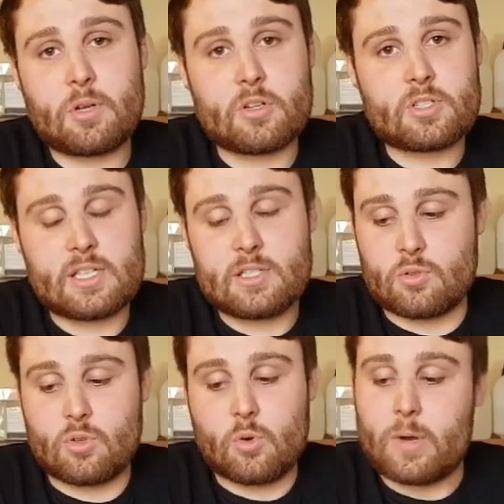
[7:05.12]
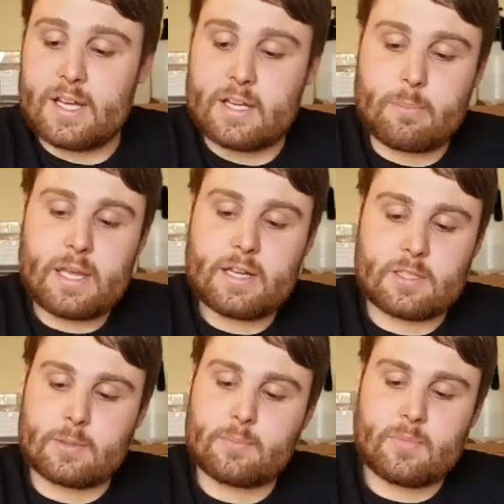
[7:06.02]
because they don't know any
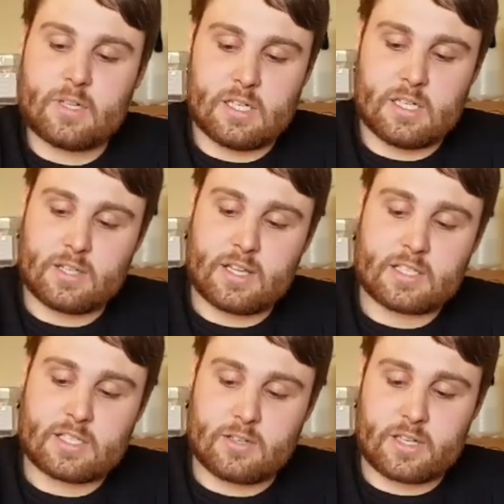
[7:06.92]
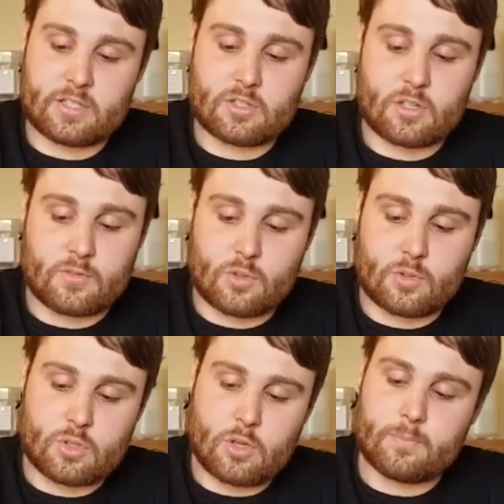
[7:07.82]
better. And that's how that sort of
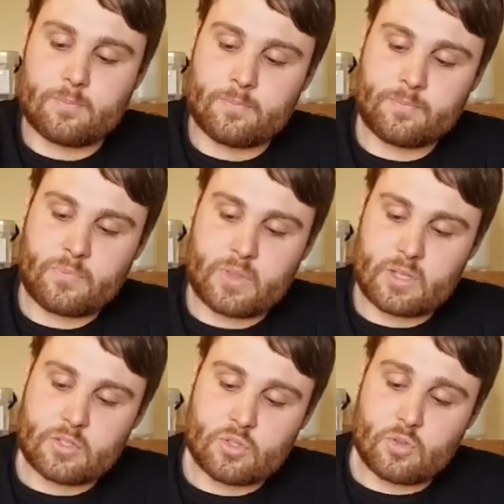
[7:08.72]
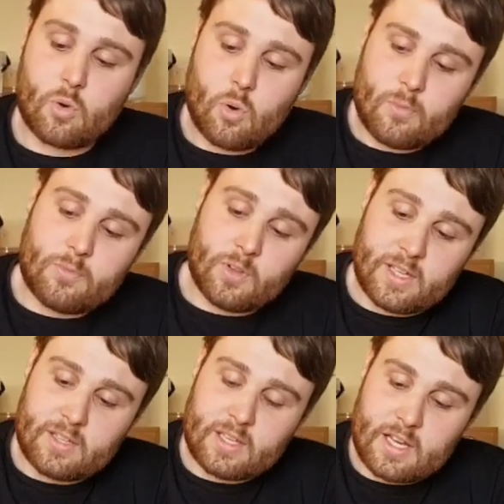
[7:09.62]
goes on. So
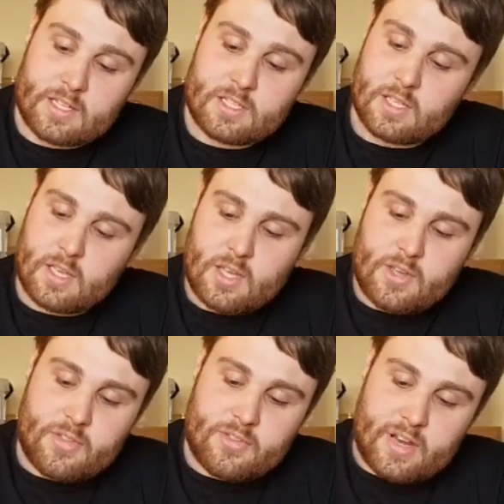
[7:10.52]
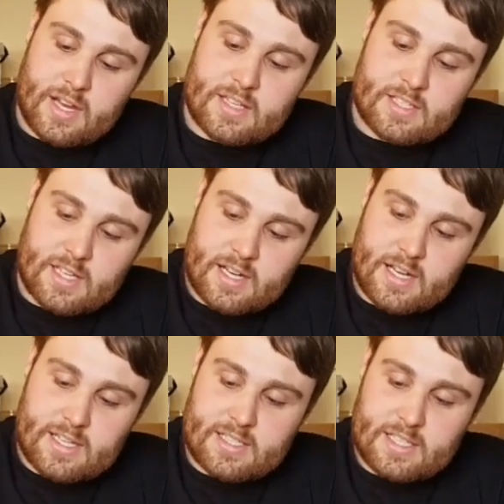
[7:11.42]
hopefully, guys, that is a
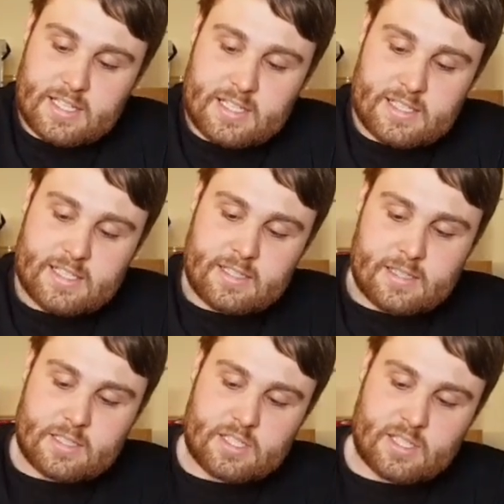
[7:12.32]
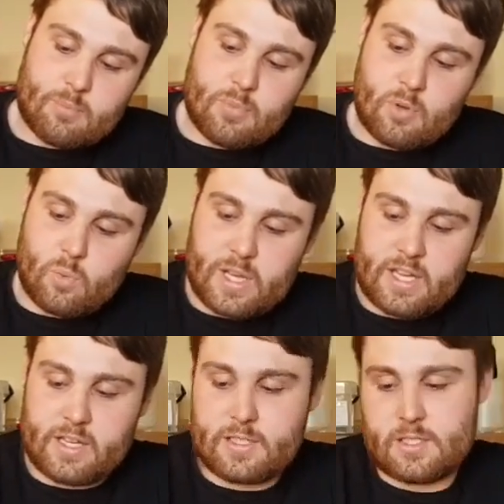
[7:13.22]
nice, easy, simple
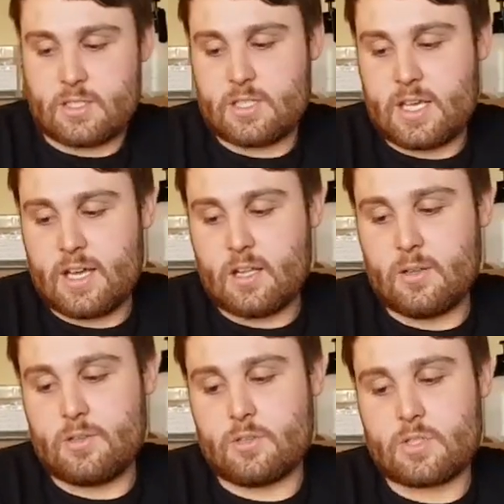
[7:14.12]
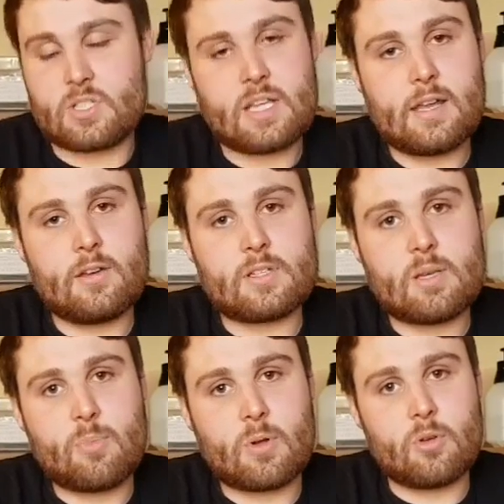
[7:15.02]
way to tell your
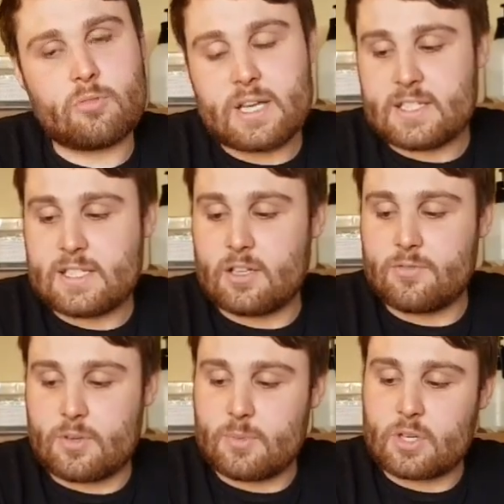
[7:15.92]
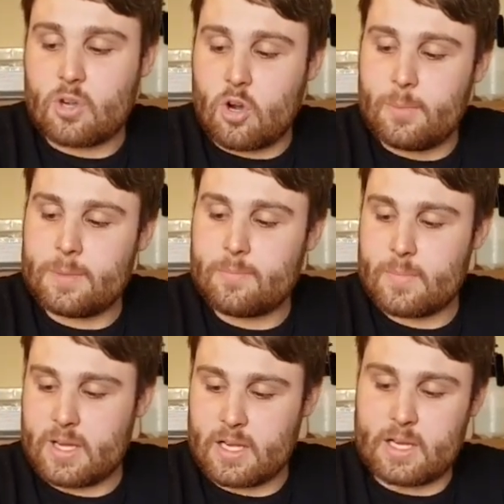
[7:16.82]
stereotypical red tail from your common.
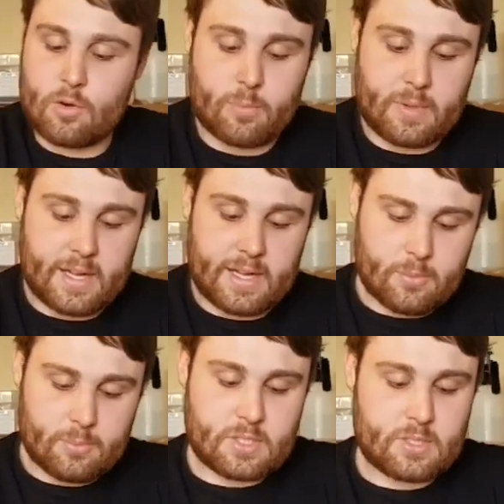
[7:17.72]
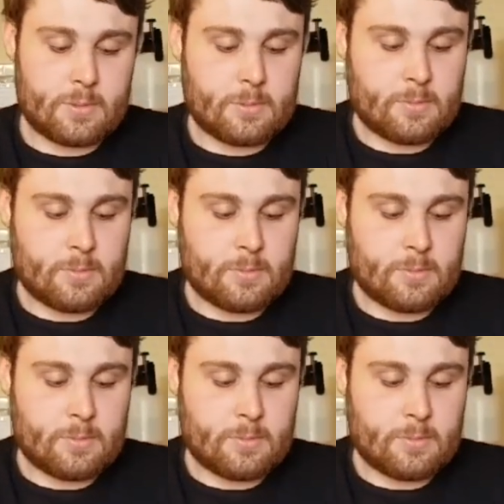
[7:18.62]
I hope that helps.